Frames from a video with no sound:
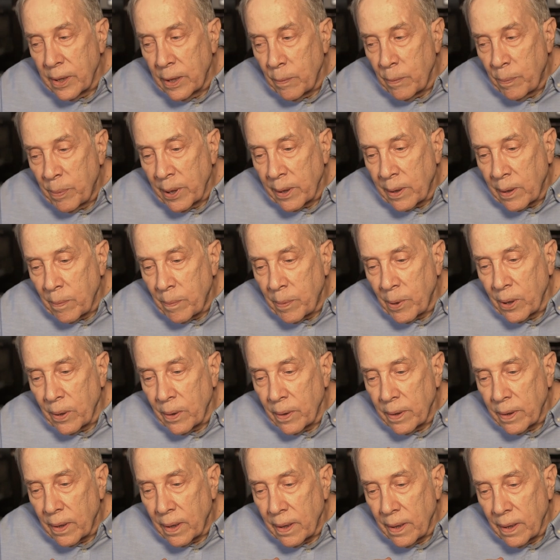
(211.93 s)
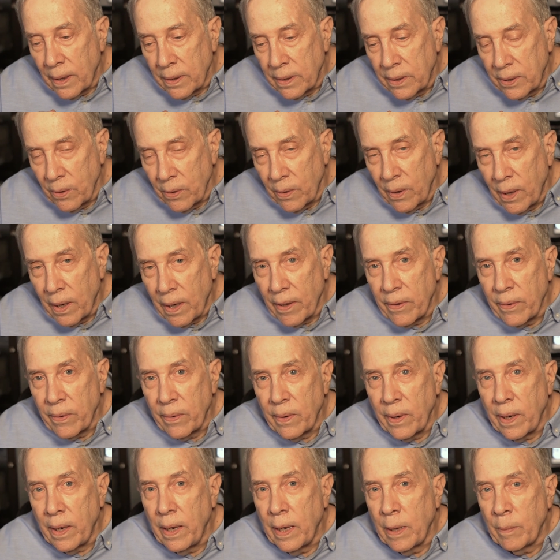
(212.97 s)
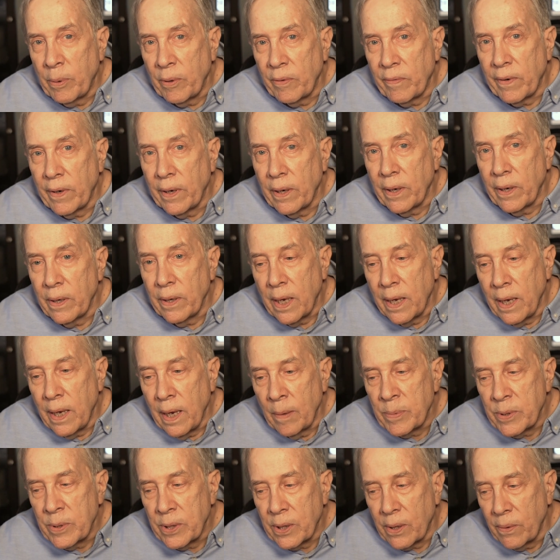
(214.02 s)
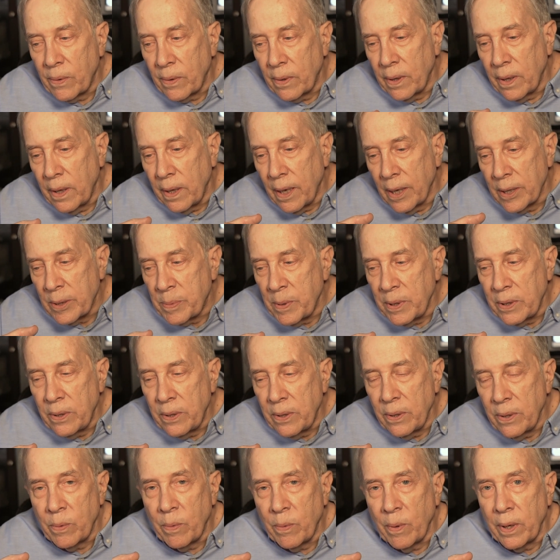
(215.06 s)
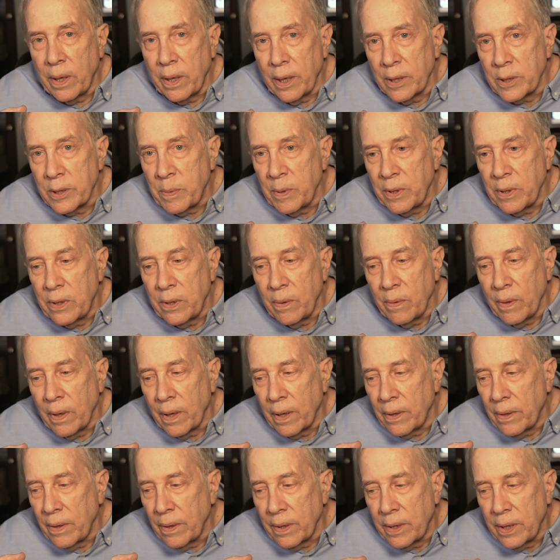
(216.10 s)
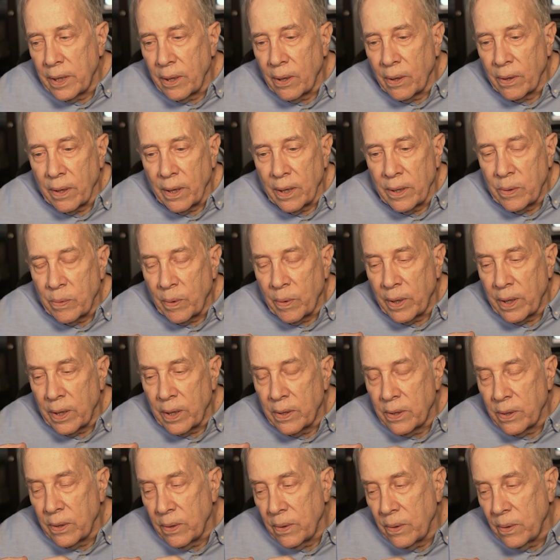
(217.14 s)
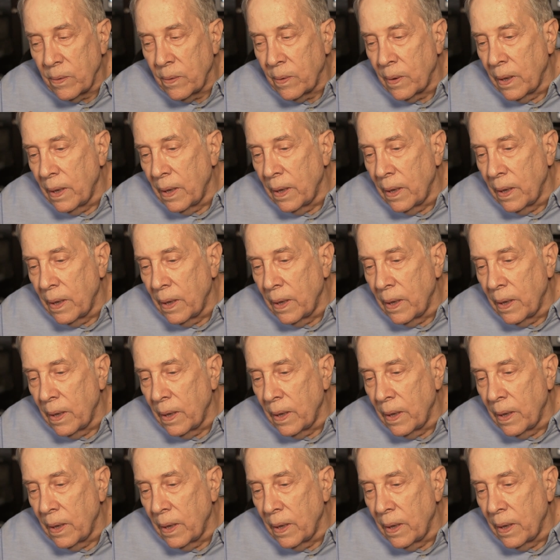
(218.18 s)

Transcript: it applicable to other amplifiers? Absolutely. SB220, SB200, TL922,